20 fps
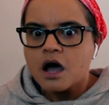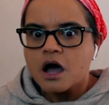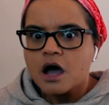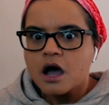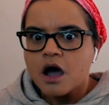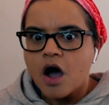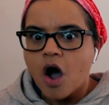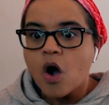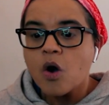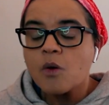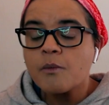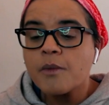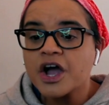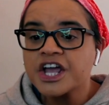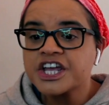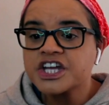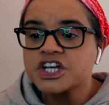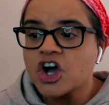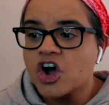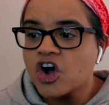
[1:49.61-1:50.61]
Oh my
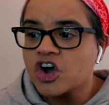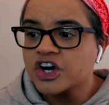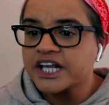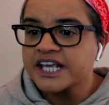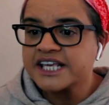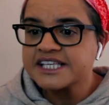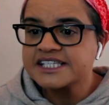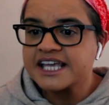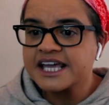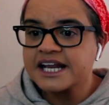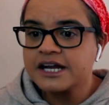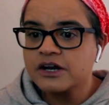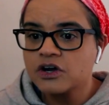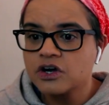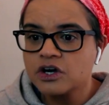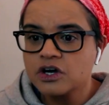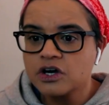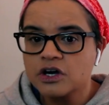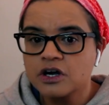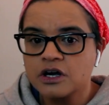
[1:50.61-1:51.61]
God, he's in
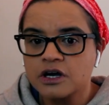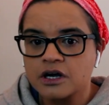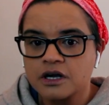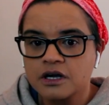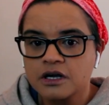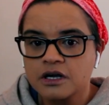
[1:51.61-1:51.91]
her!